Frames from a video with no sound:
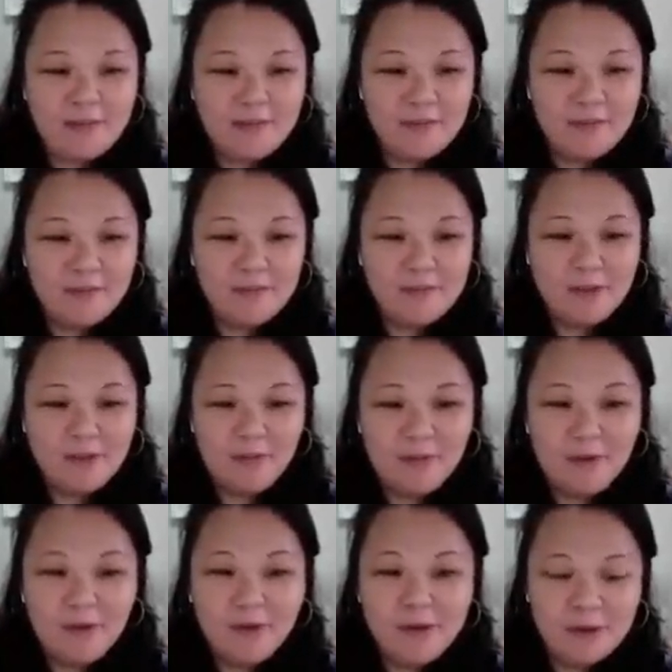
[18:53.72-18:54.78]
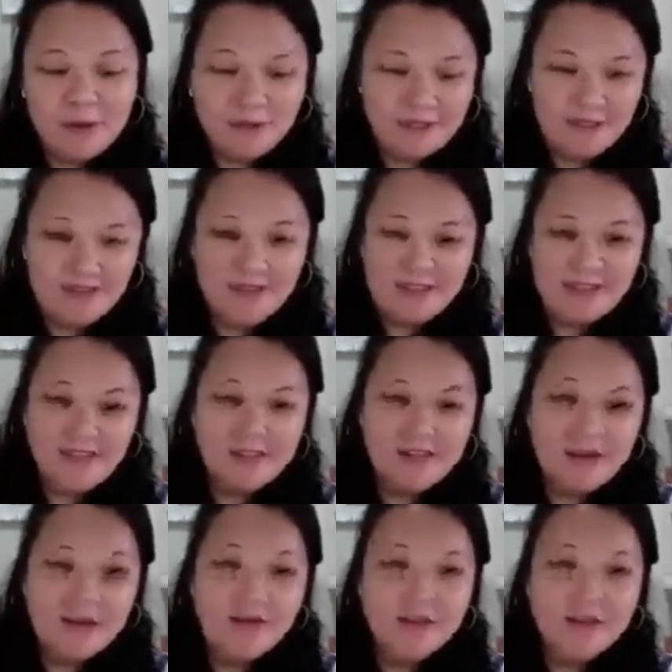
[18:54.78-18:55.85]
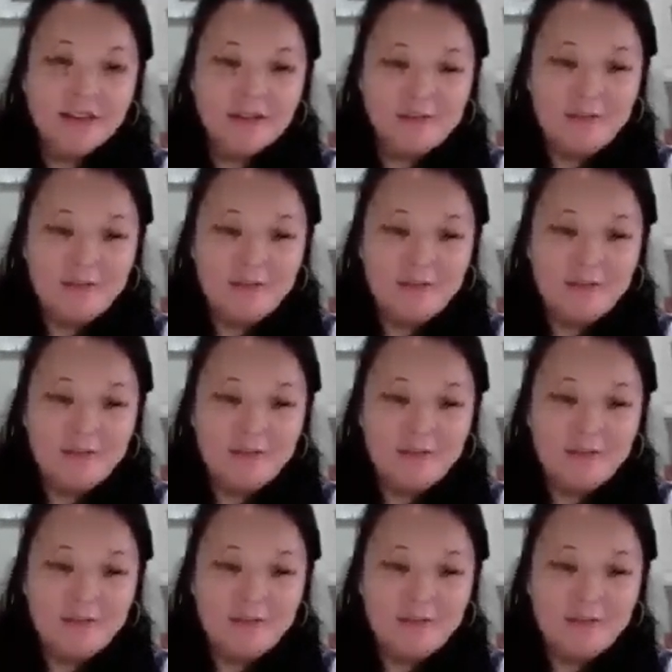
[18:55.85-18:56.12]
When the focus